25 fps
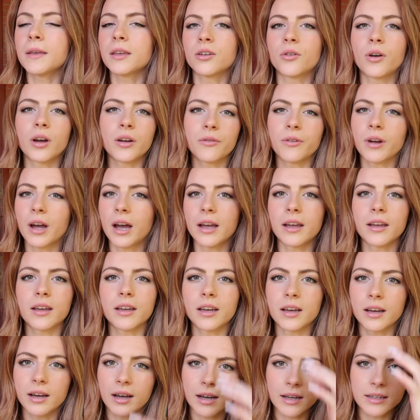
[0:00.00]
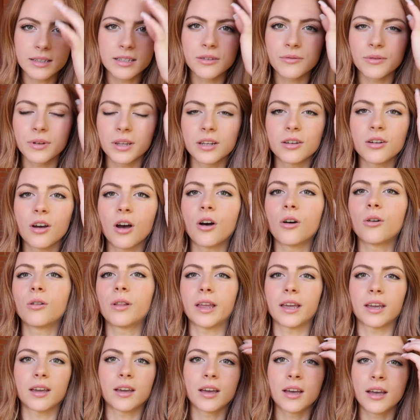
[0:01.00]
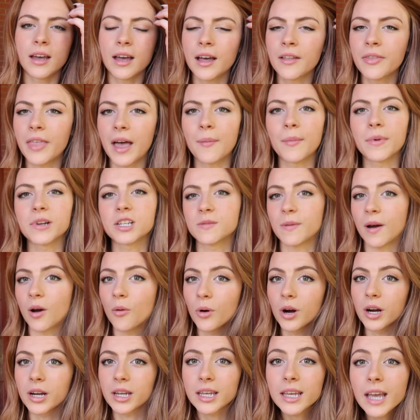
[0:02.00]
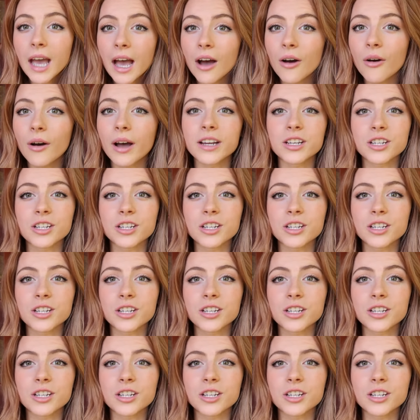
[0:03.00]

You know, I didn't really know like that much about working out.